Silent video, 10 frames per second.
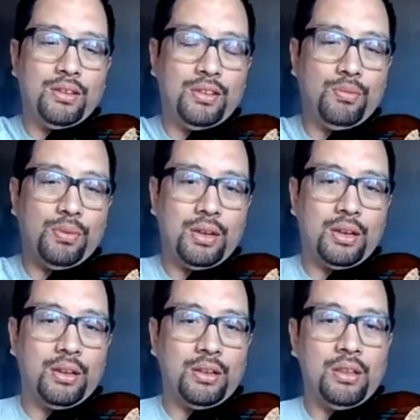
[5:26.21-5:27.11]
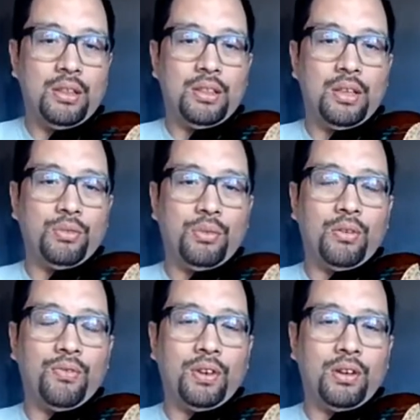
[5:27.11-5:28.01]
zip line. That's what our
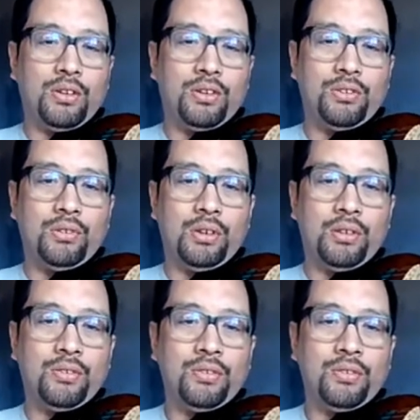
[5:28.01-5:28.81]
fingers are doing.